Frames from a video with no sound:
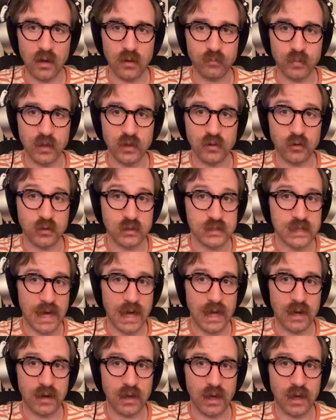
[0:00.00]
be looked
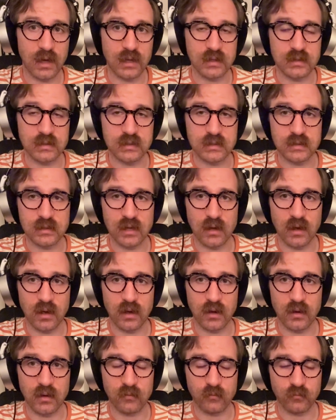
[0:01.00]
at as
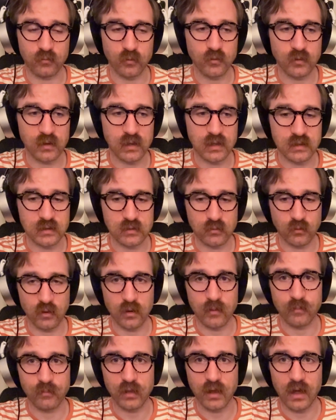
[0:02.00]
rootless or
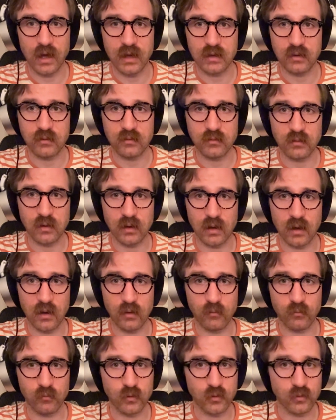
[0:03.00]
implied
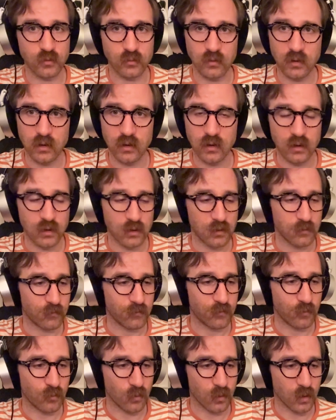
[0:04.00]
root
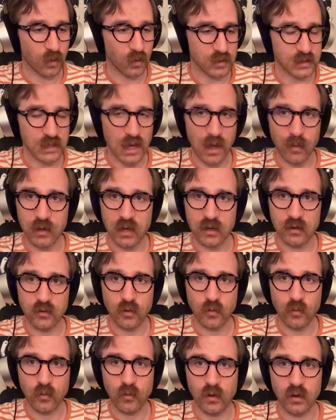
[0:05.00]
for dominant
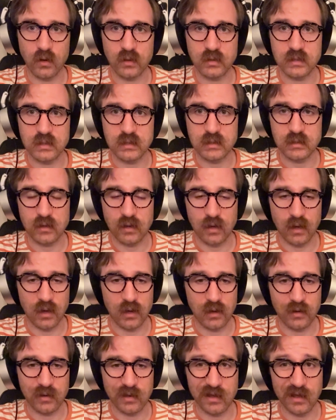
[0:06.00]
chords.
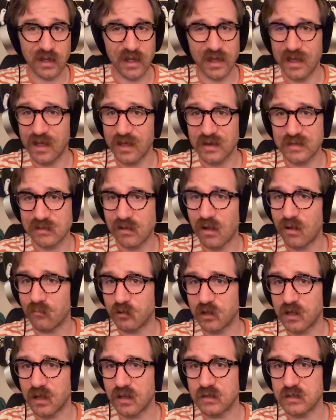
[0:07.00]
It can get as
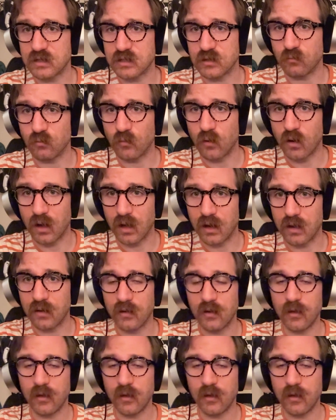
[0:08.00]
complicated as you want.